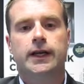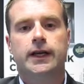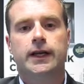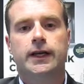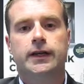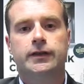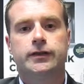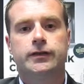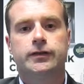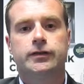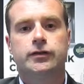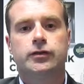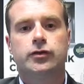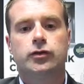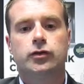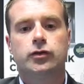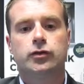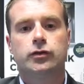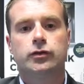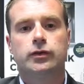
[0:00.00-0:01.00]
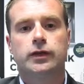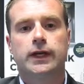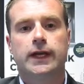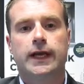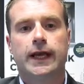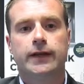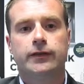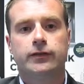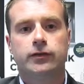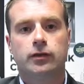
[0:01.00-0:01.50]
is to
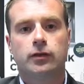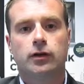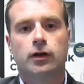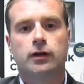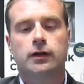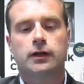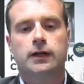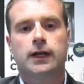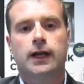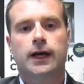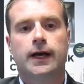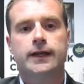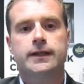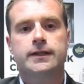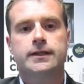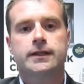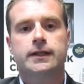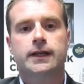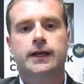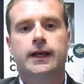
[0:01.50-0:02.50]
get to know the client,